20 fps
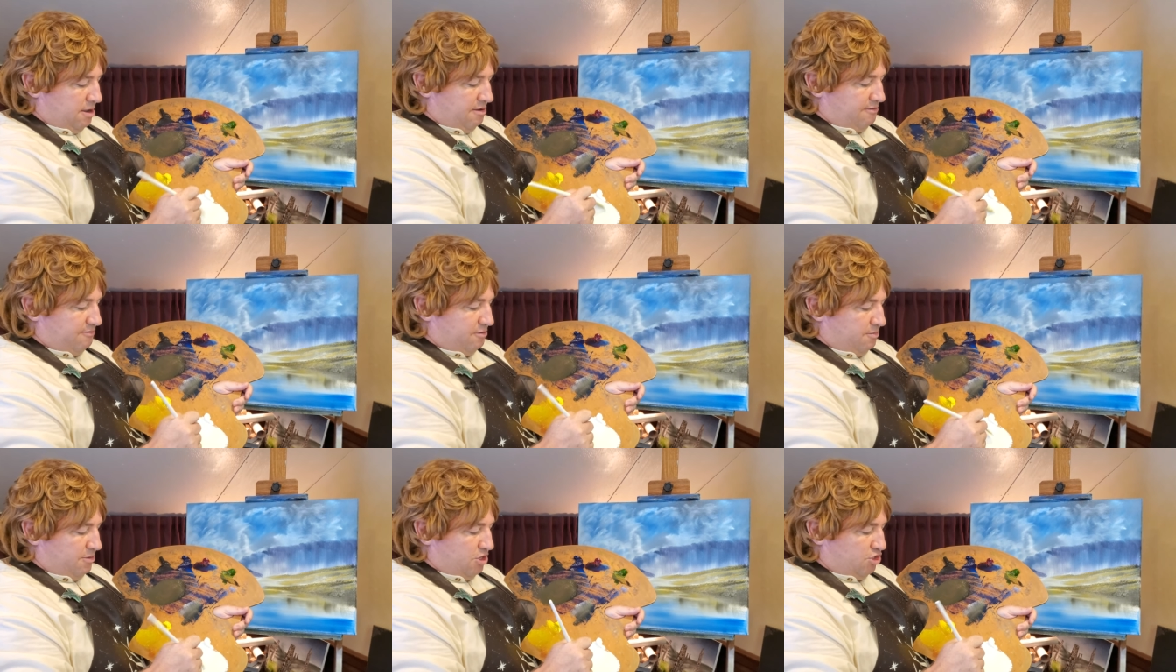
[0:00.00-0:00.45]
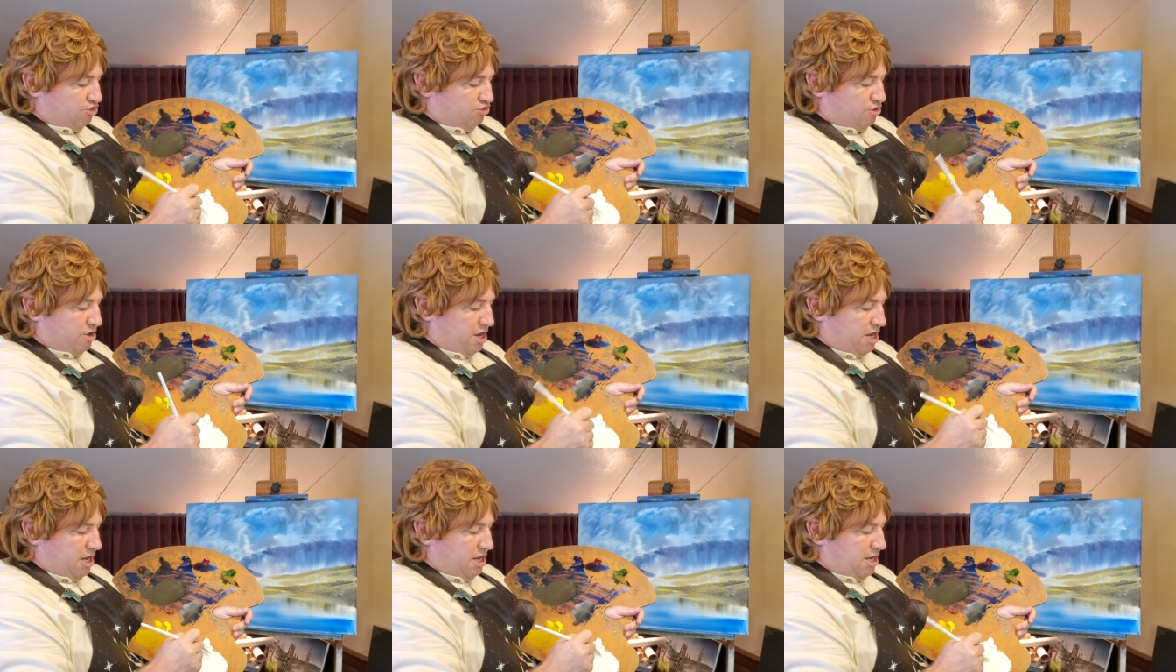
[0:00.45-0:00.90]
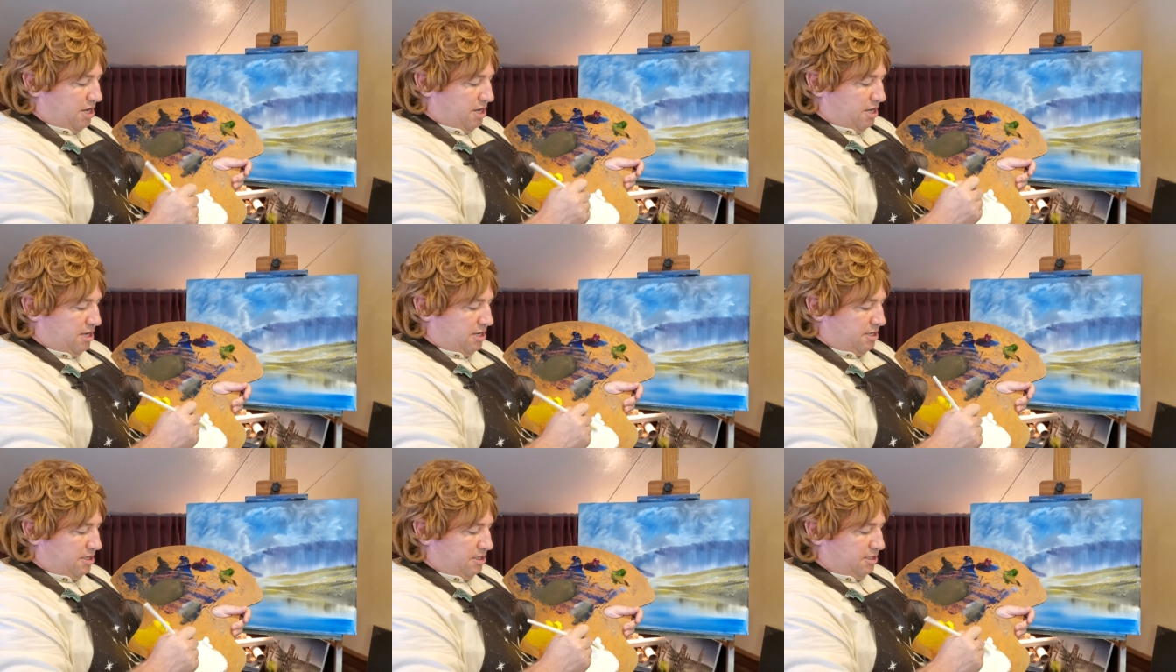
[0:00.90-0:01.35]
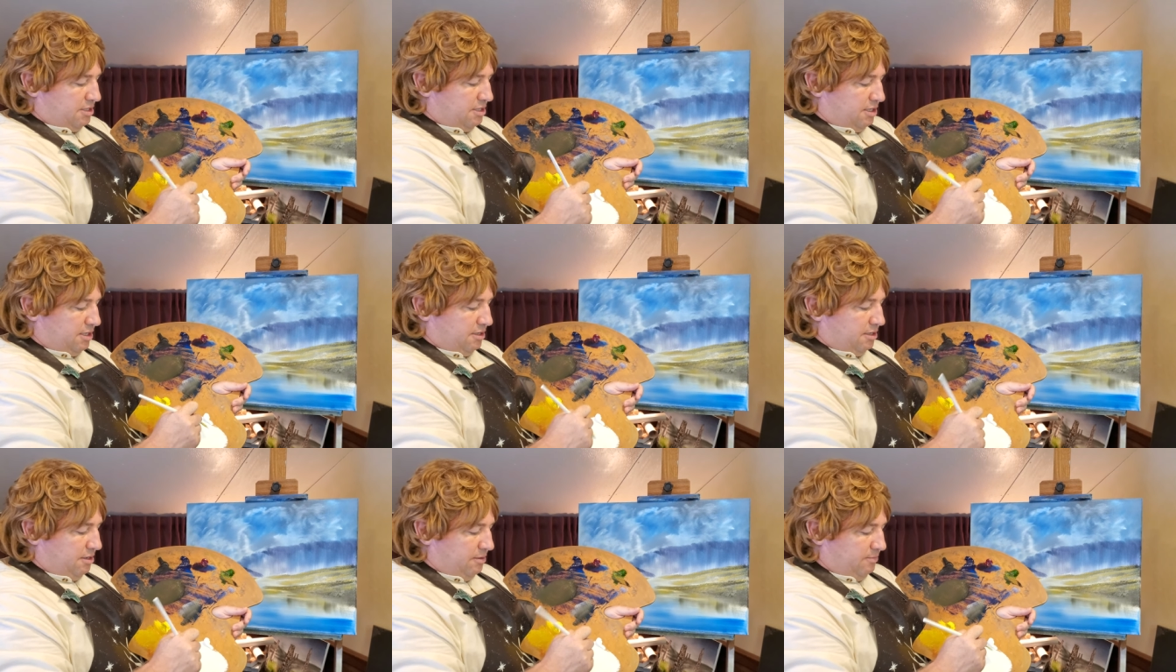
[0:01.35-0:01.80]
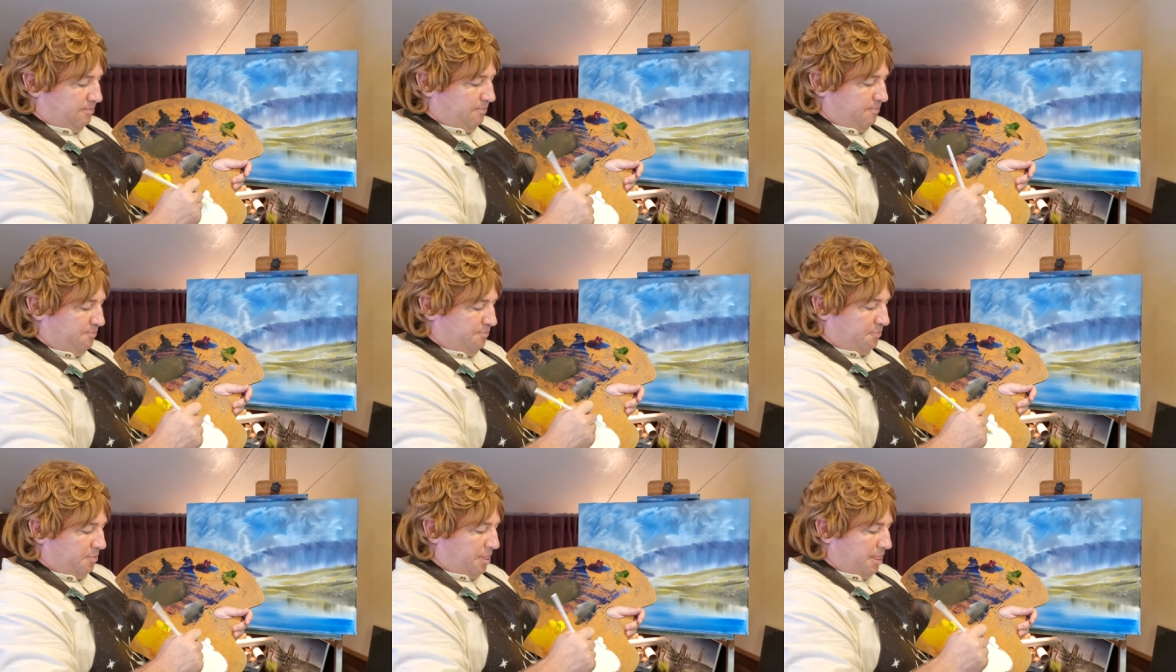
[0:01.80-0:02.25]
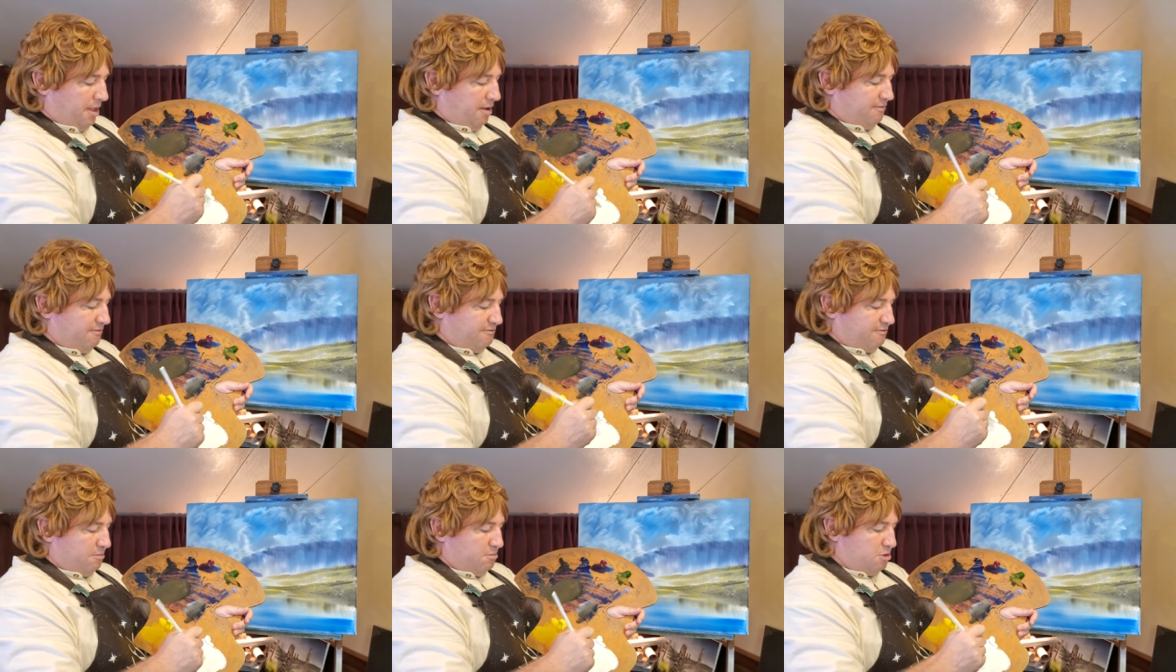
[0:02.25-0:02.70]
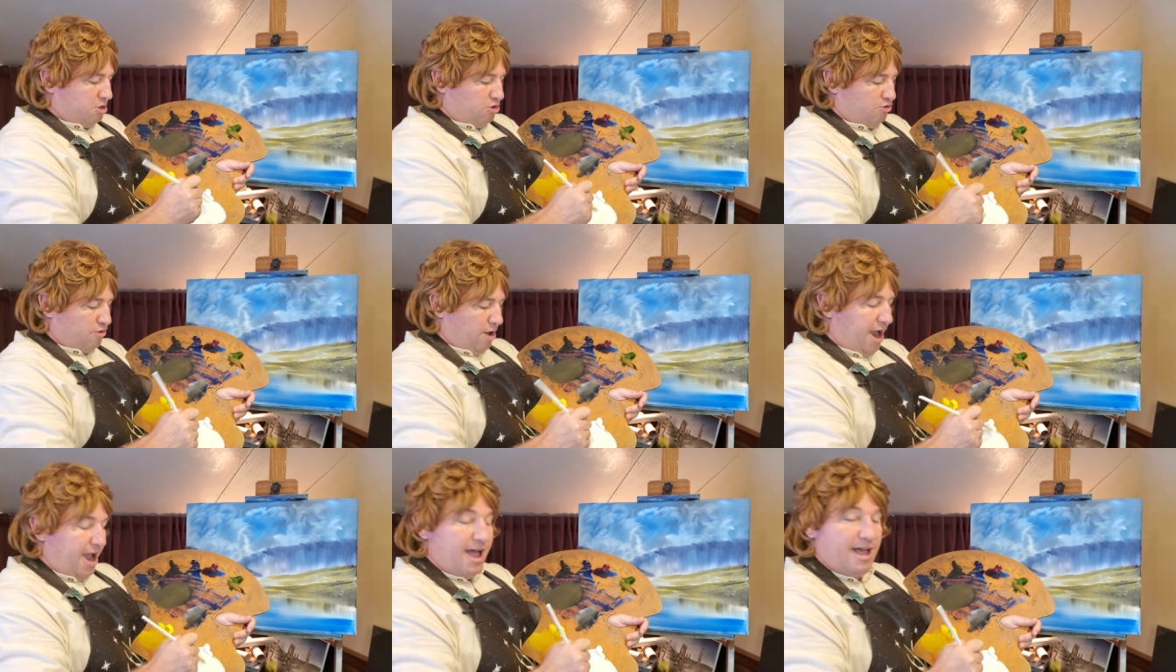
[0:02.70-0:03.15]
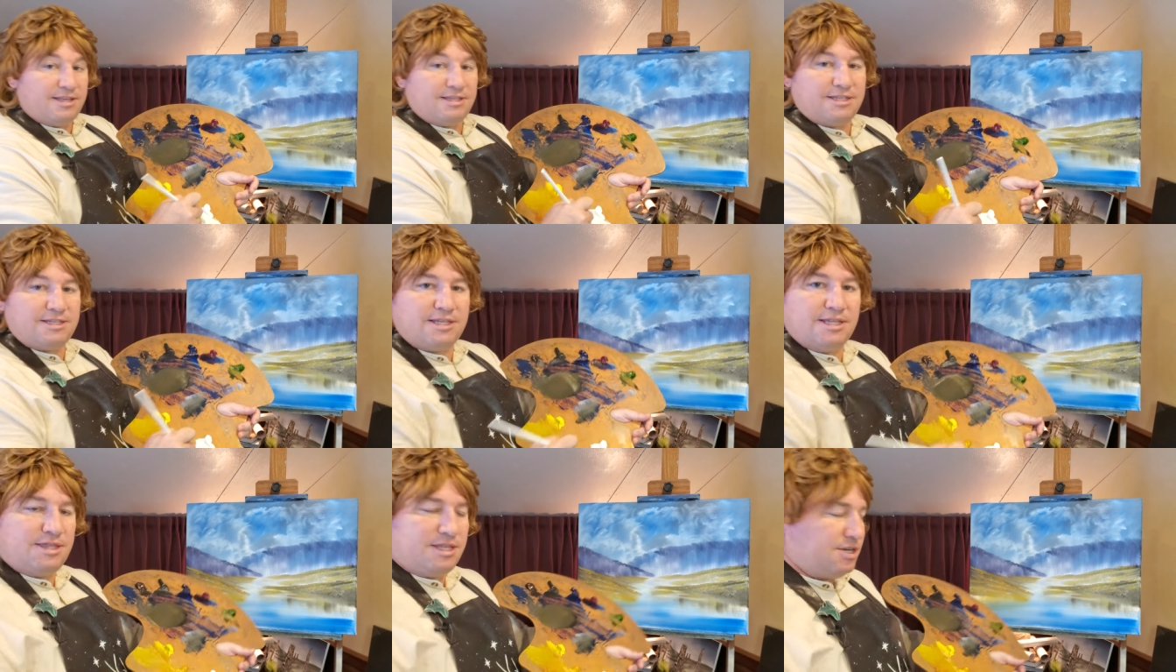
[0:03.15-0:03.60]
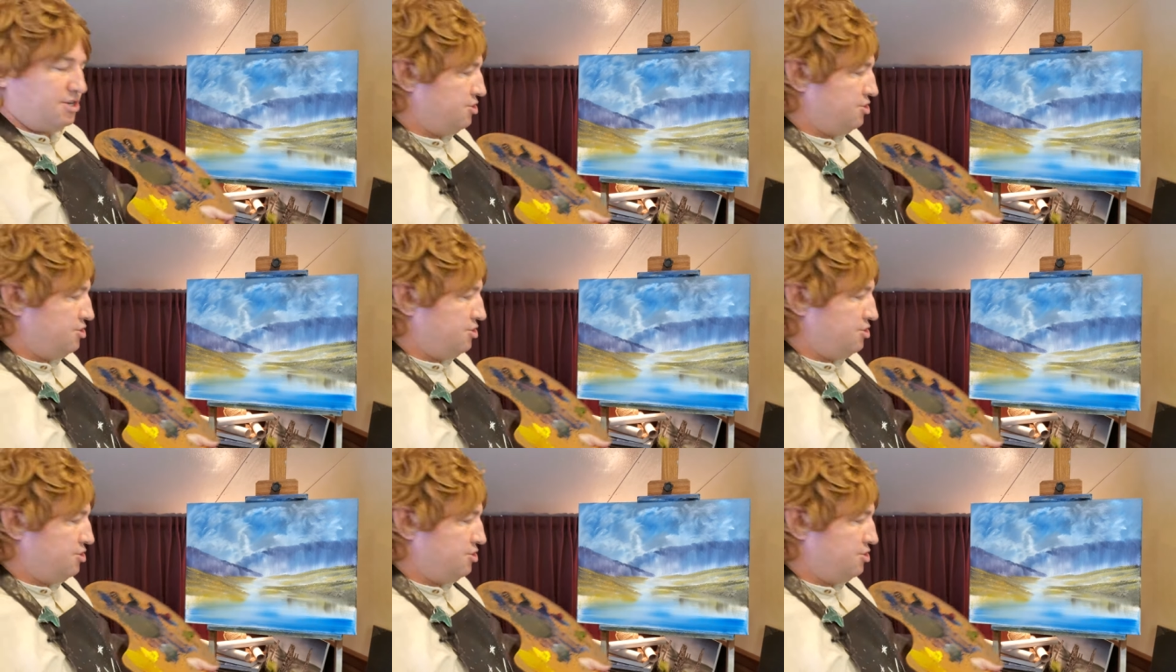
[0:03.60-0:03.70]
from the trees and from the grass and the